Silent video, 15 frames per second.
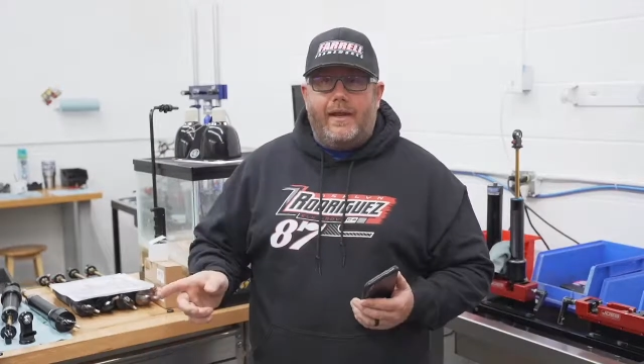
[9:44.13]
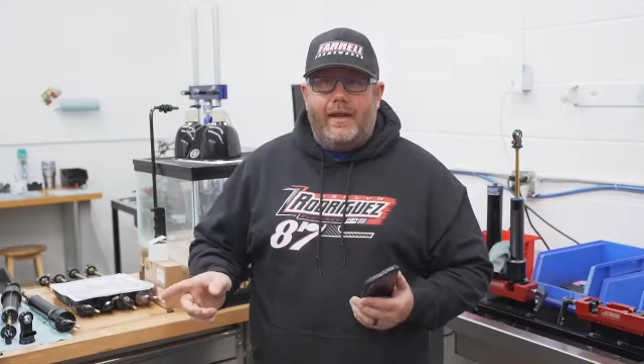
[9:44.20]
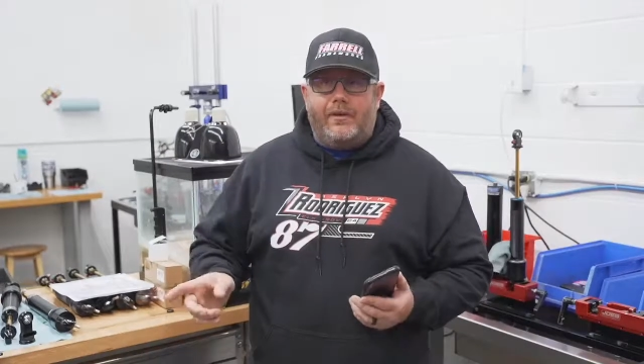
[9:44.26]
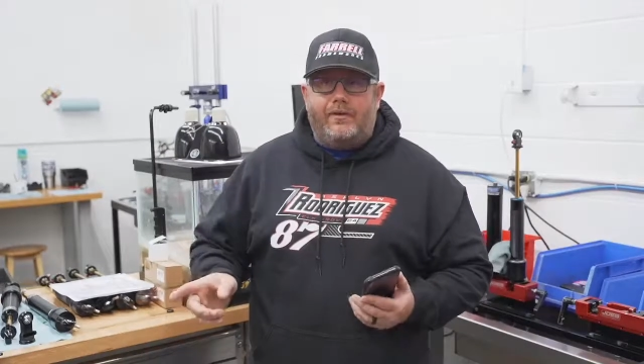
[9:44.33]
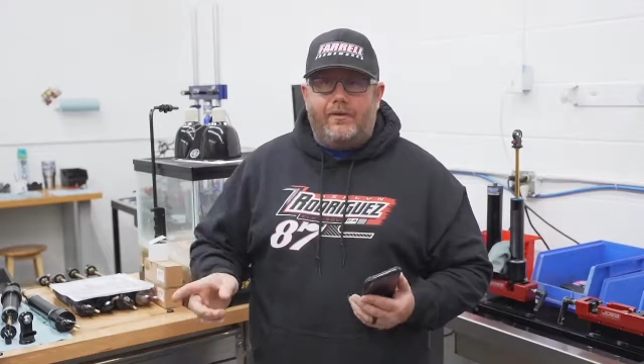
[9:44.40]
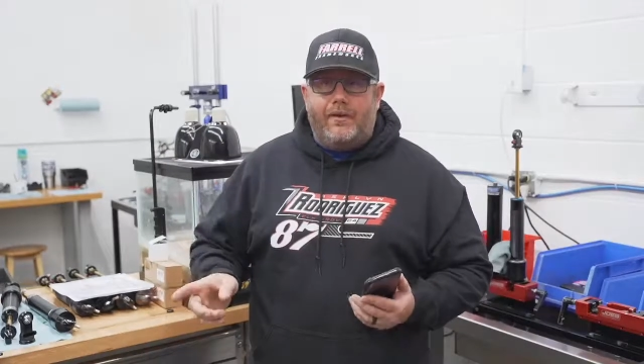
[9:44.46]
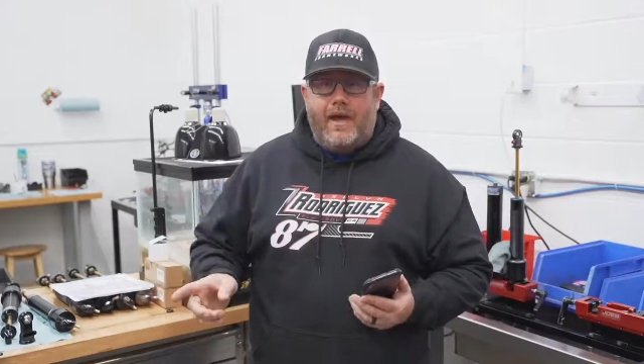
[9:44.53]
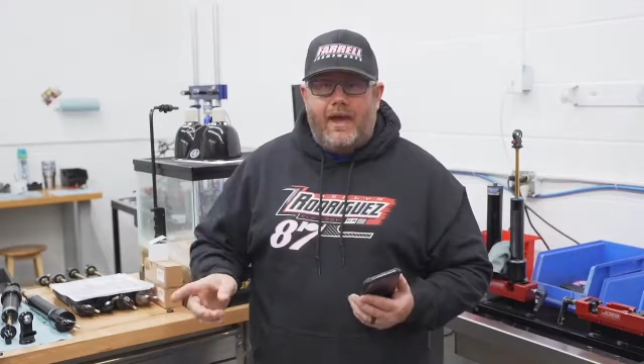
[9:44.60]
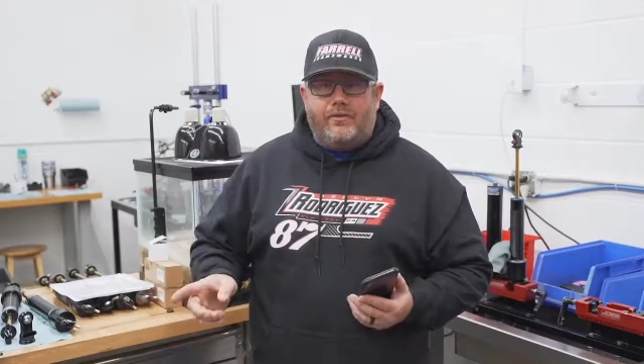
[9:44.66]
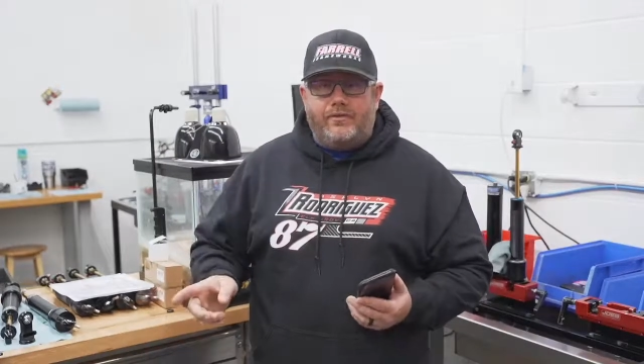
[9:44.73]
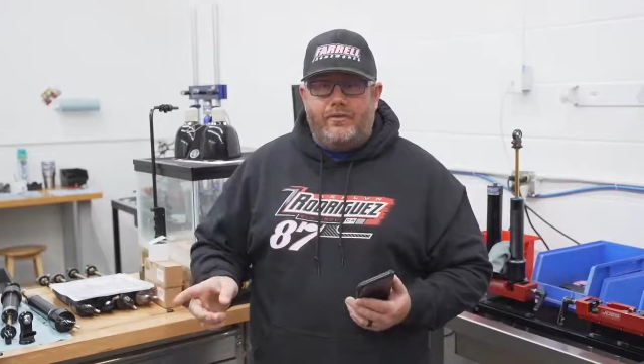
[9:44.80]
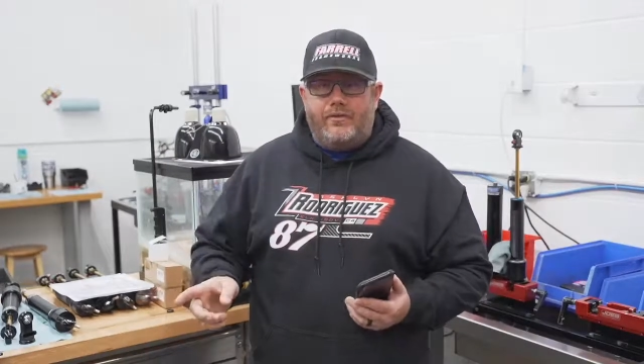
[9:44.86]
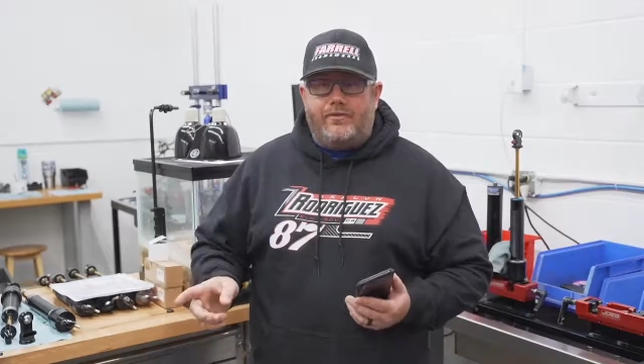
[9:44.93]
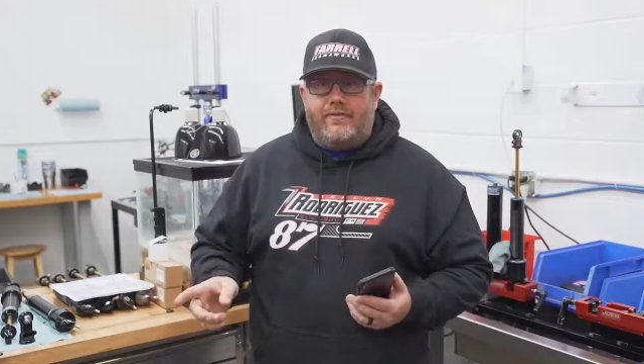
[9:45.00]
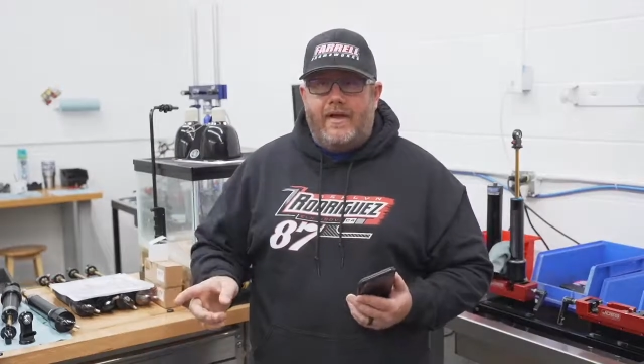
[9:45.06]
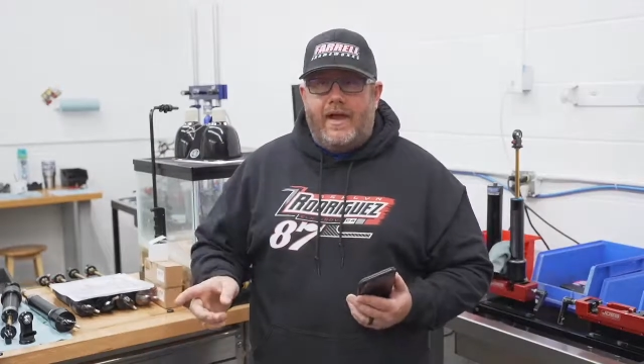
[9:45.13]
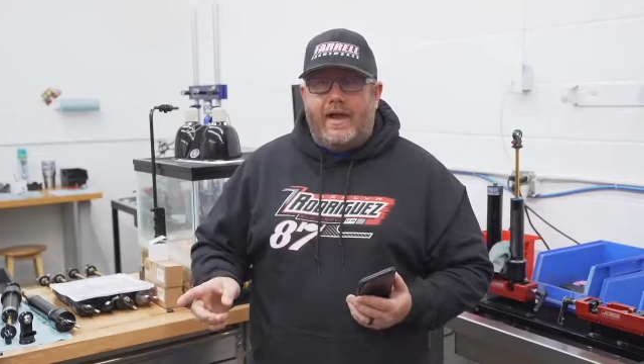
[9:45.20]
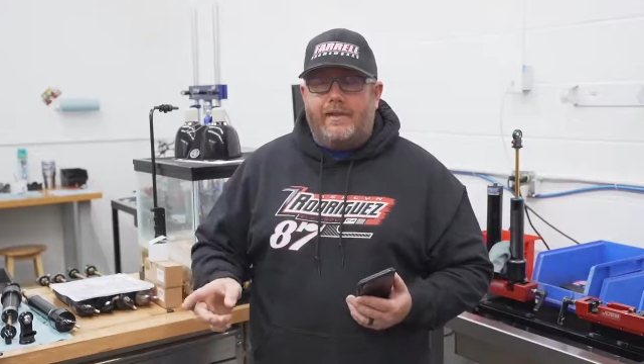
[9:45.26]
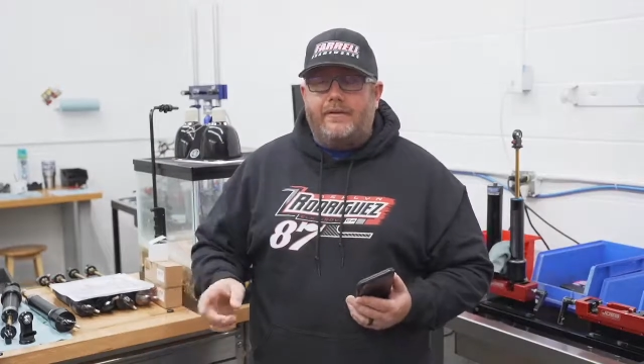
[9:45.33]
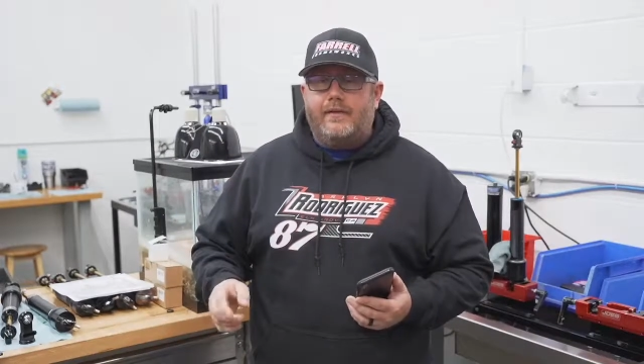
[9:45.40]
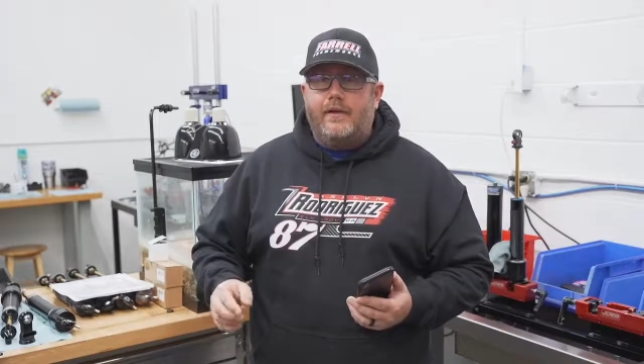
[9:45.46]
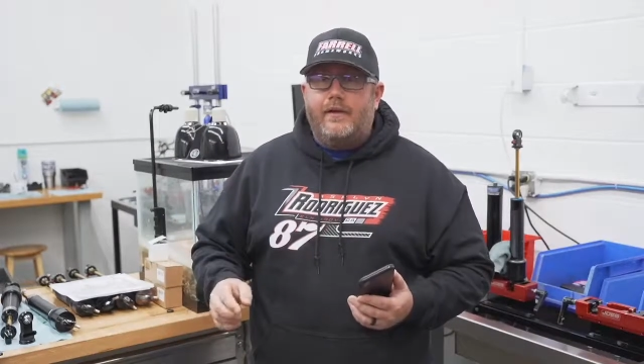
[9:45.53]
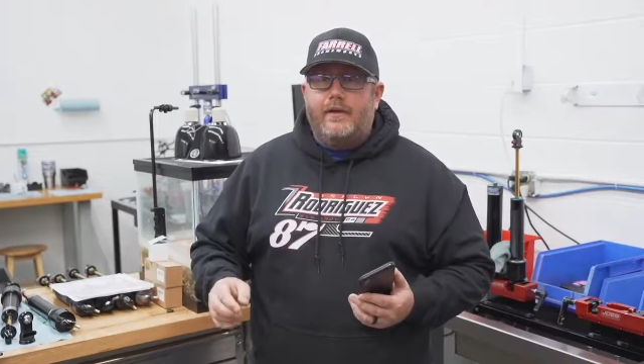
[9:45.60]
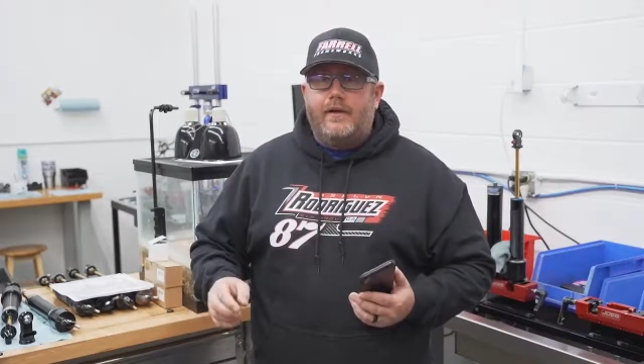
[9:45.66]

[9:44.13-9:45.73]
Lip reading: answer after the fact.